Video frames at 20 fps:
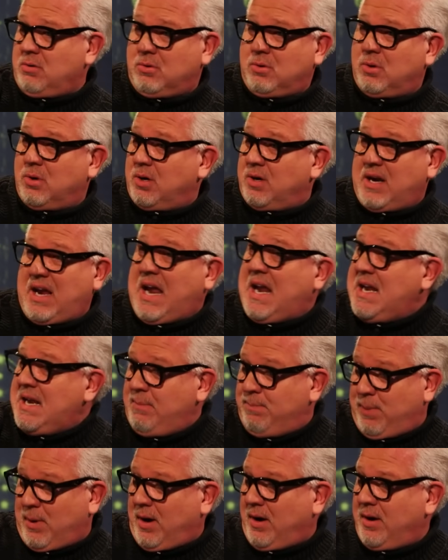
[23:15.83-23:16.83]
or
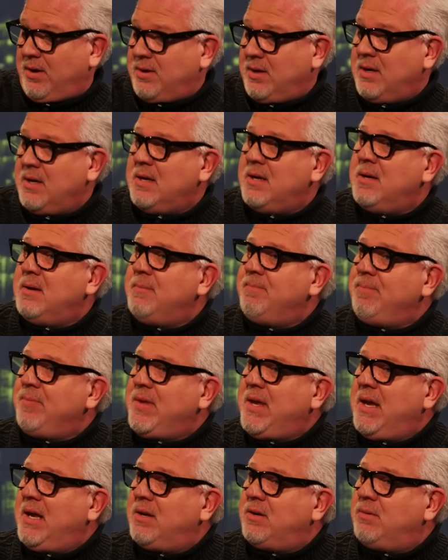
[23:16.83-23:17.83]
any part,
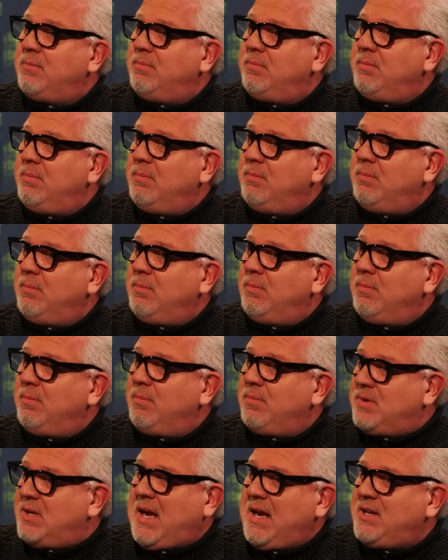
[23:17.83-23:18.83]
it
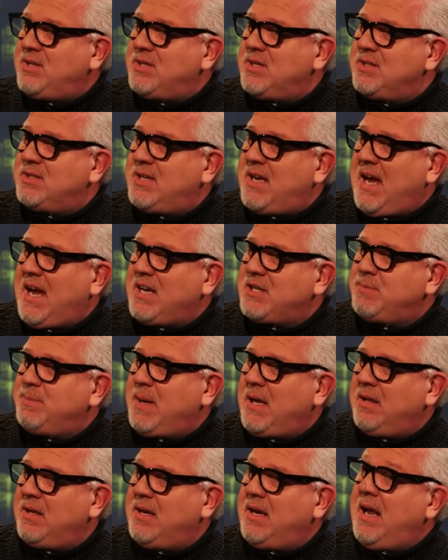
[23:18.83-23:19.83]
takes this gas
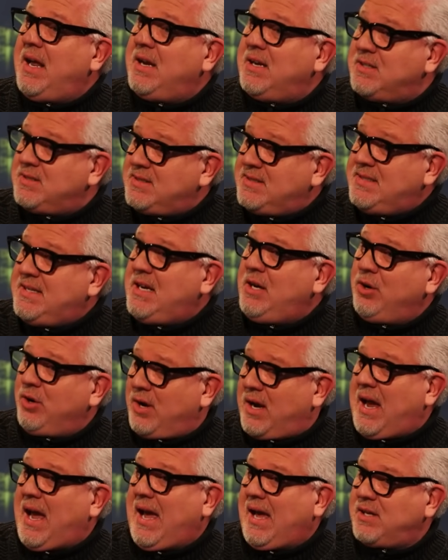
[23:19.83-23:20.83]
pellet and it's tear
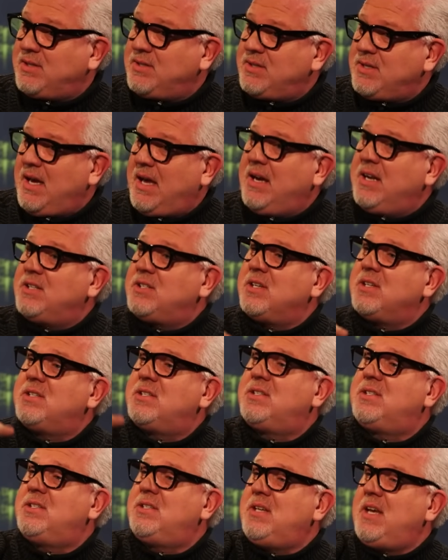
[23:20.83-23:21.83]
gas and it's a
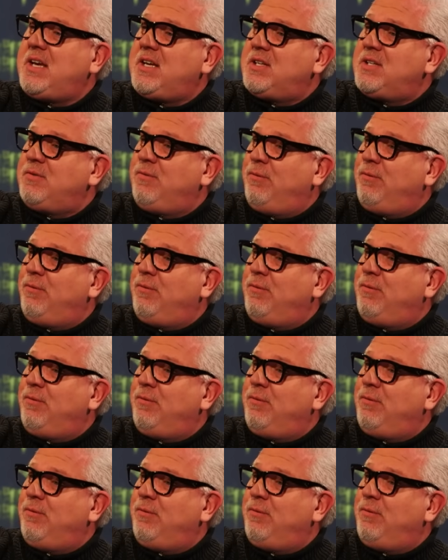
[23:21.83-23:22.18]
6